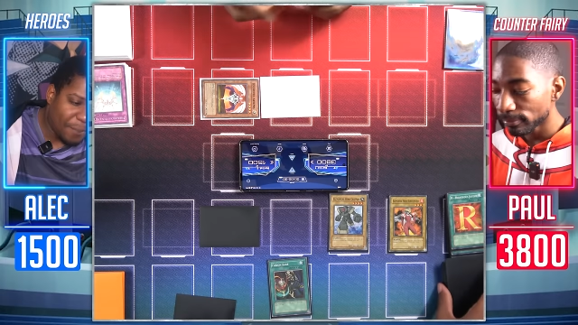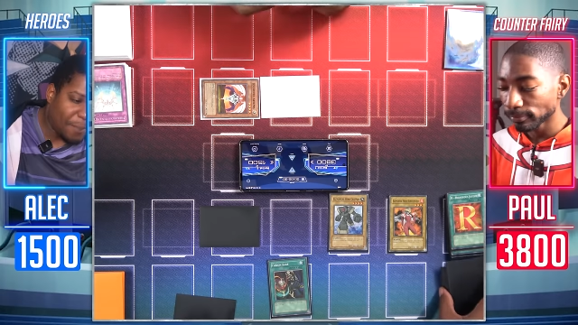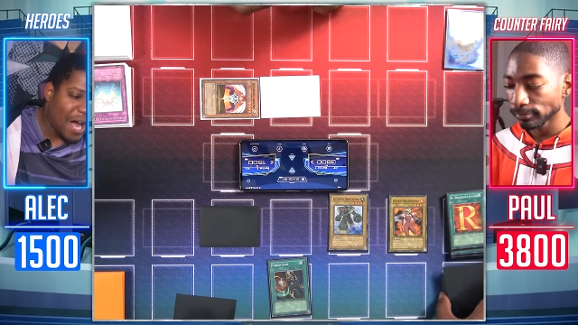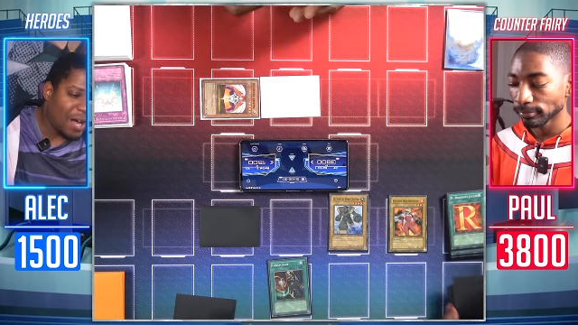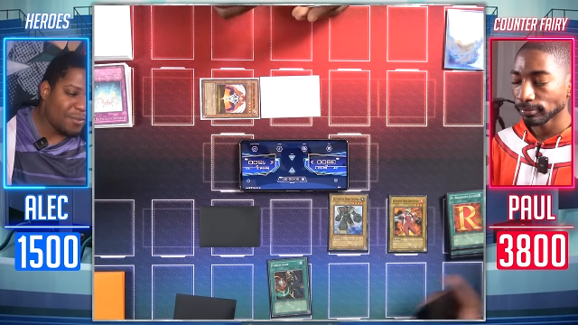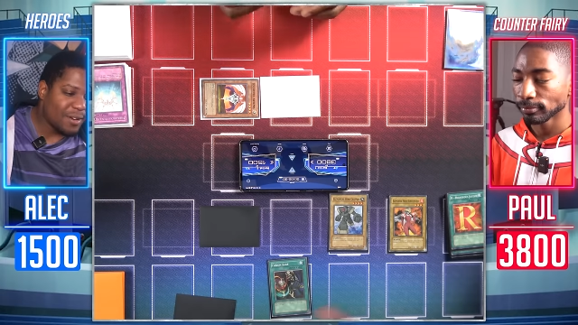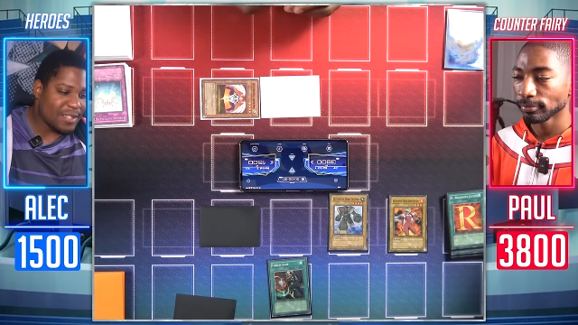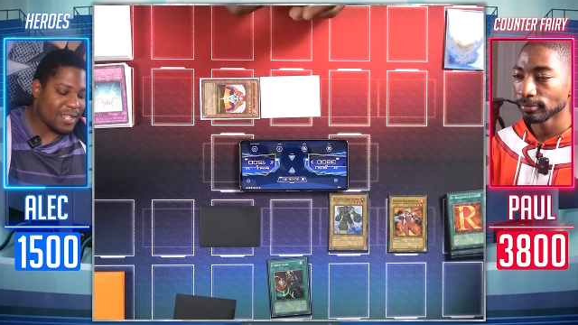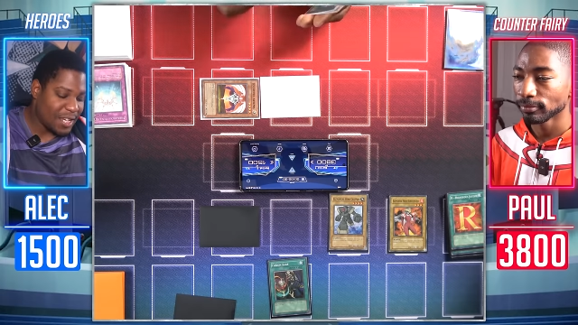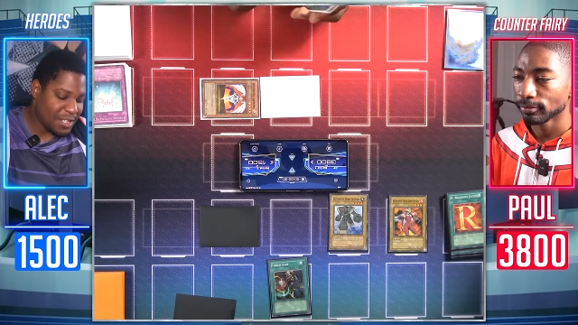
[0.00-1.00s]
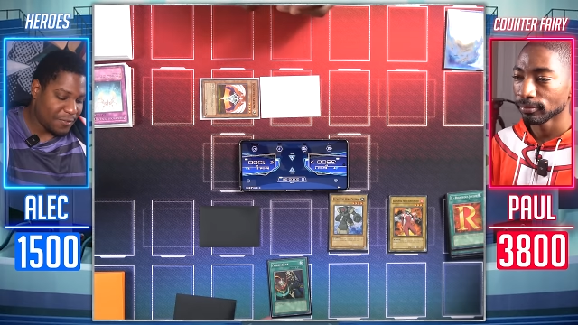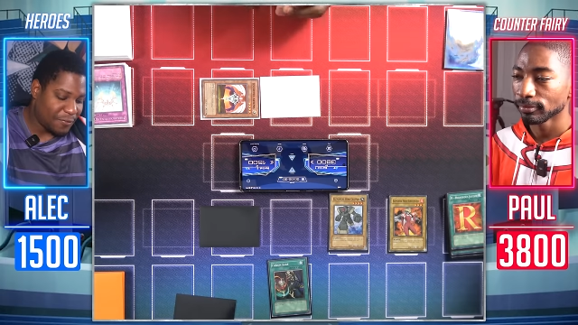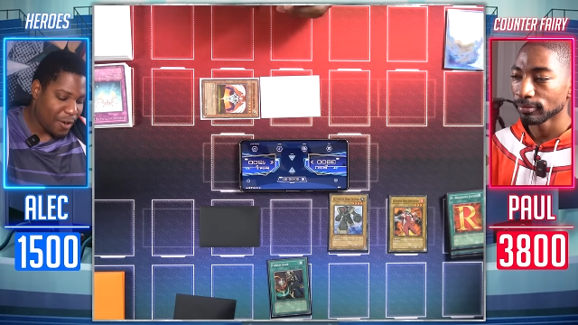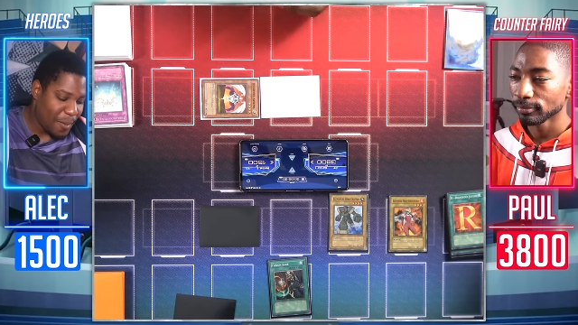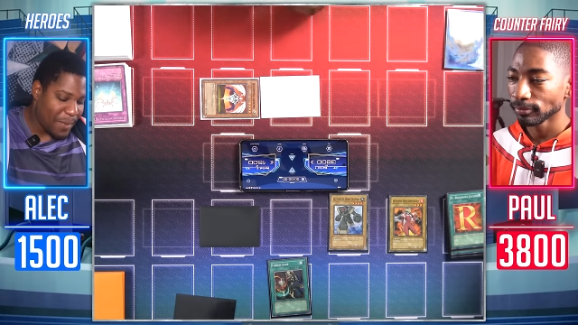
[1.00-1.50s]
Speaker 1: a polymerization
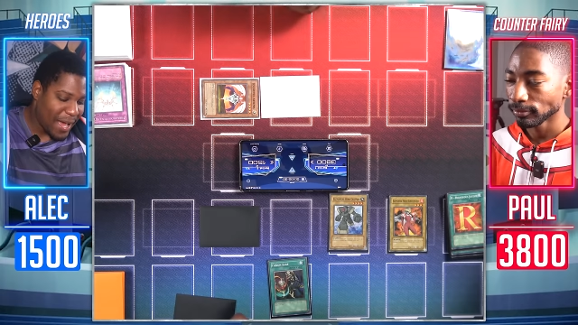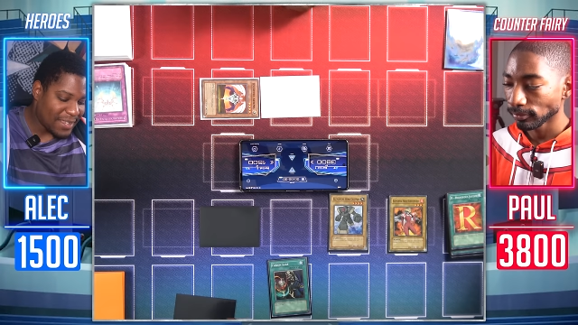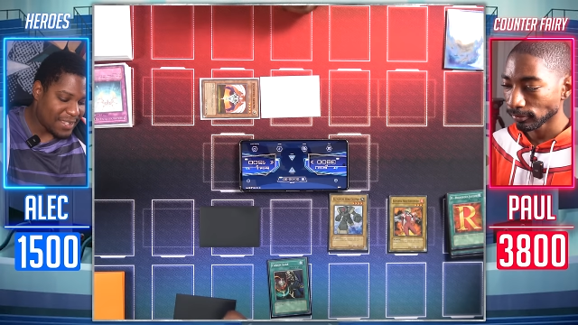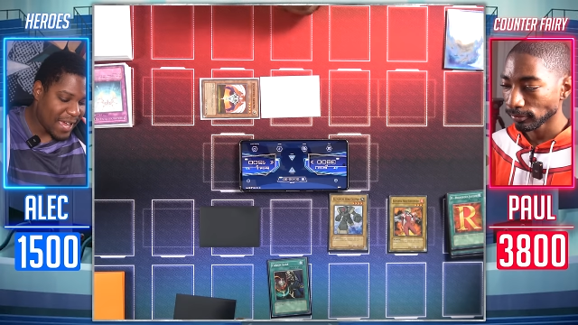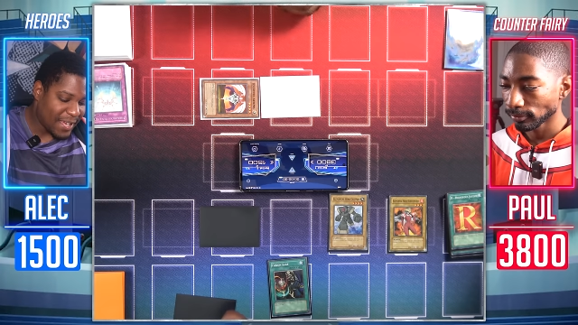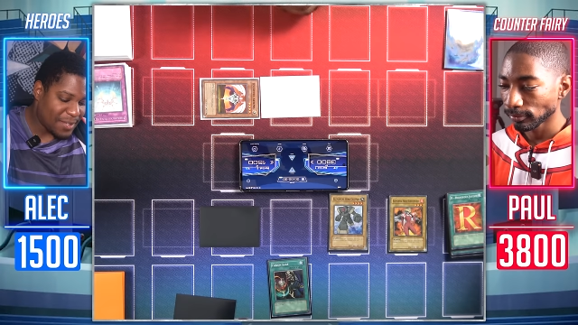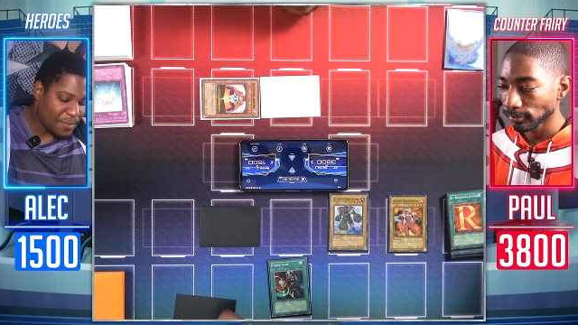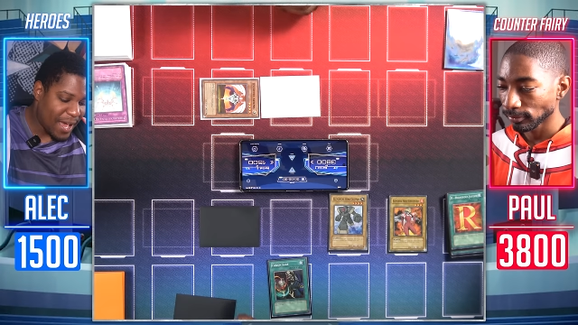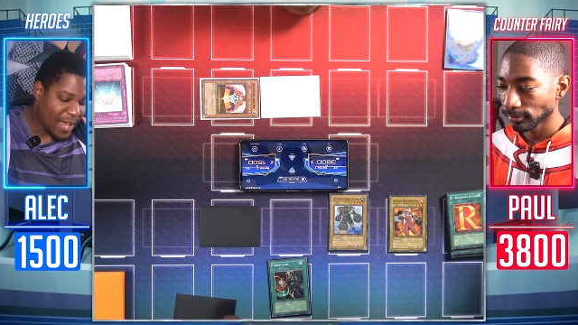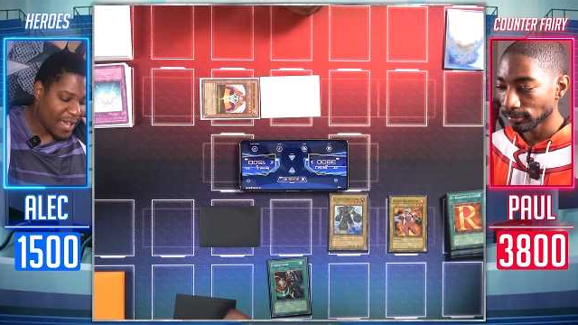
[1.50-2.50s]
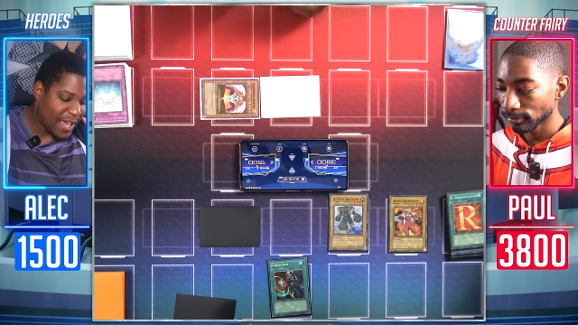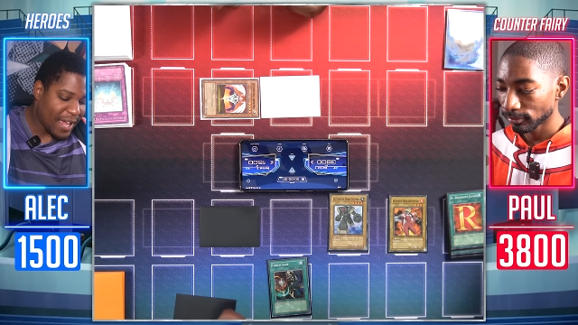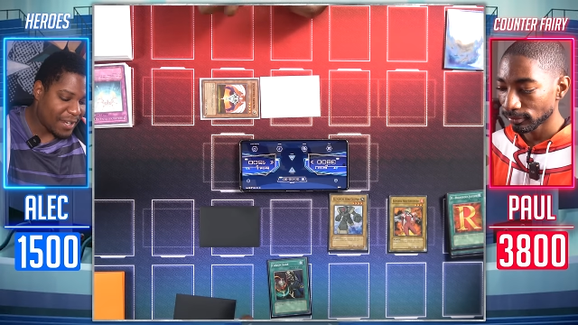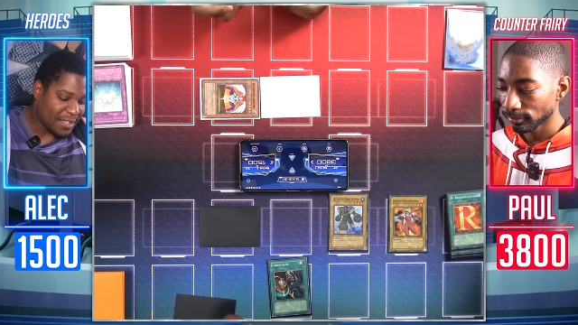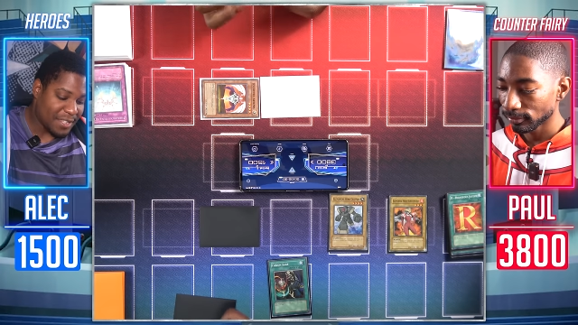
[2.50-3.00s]
from my deck to my hand
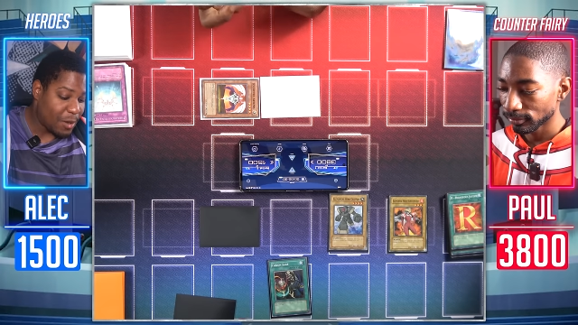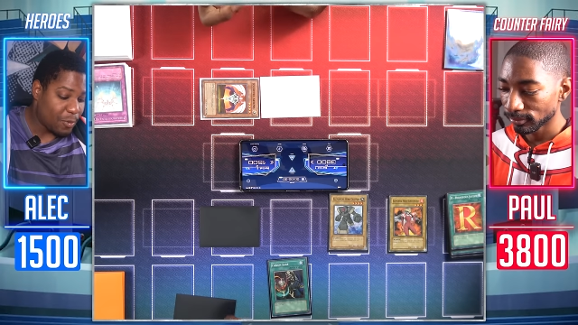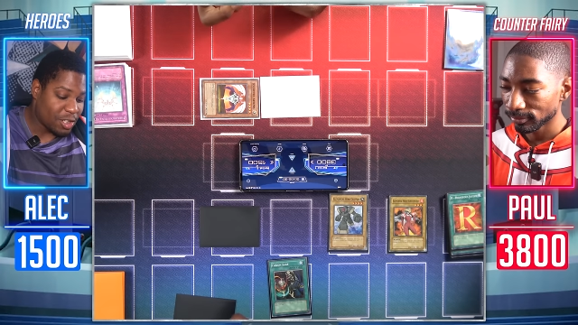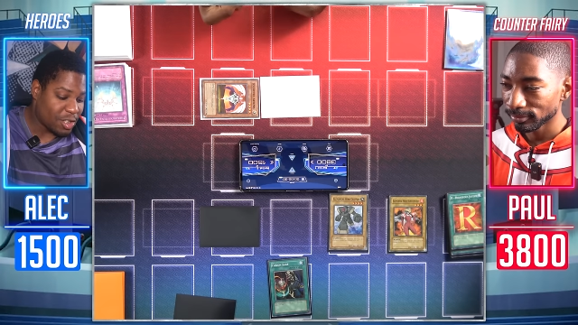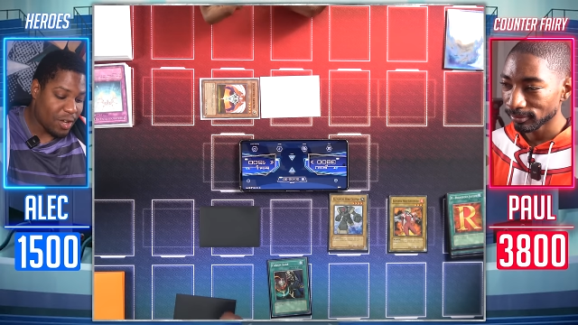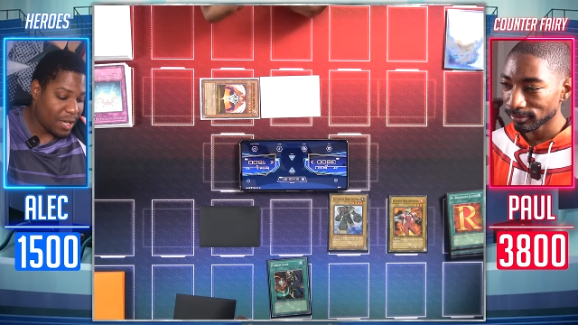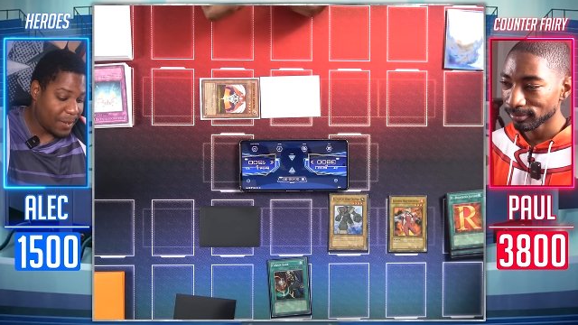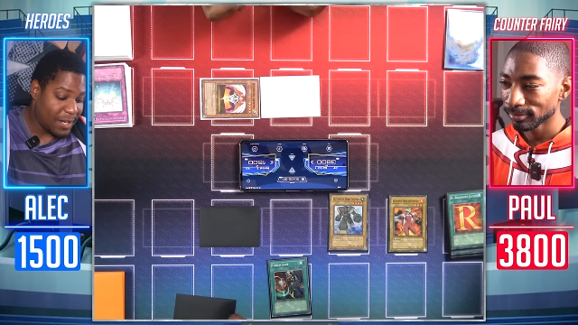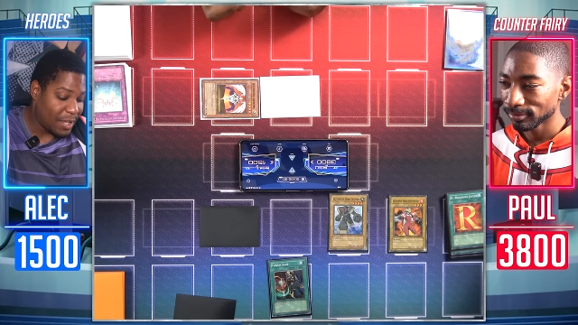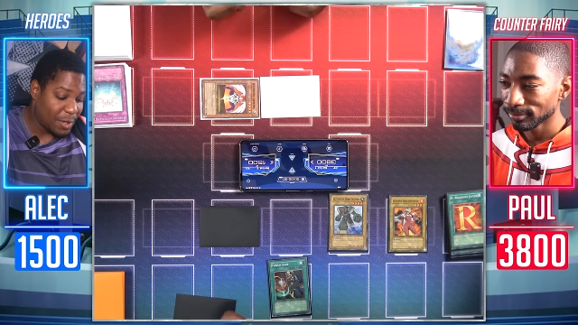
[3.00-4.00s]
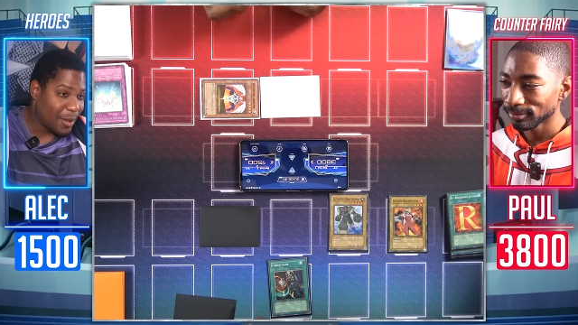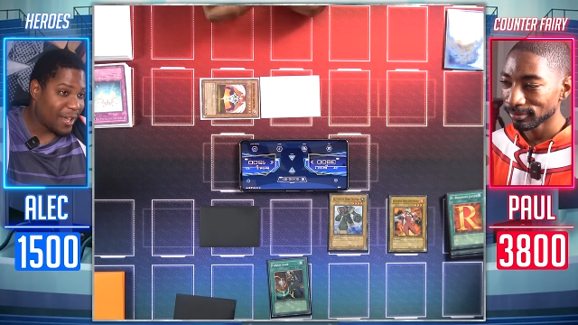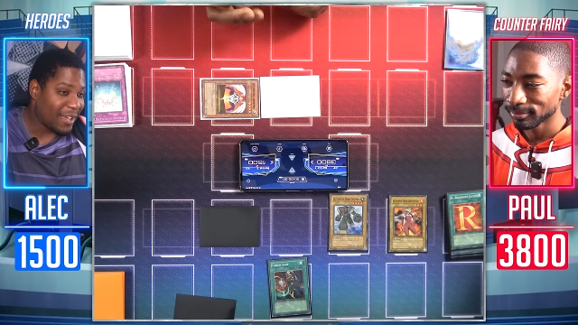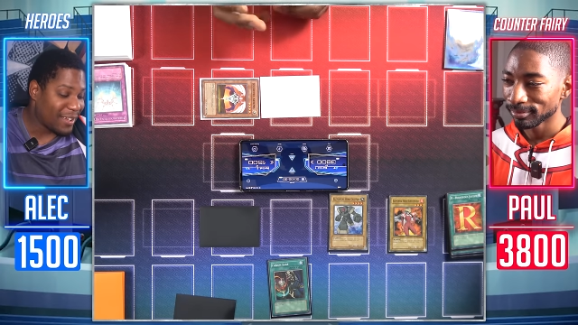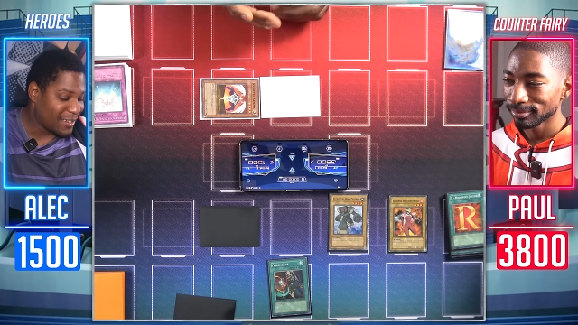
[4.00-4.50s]
because they weren't showing up any other way.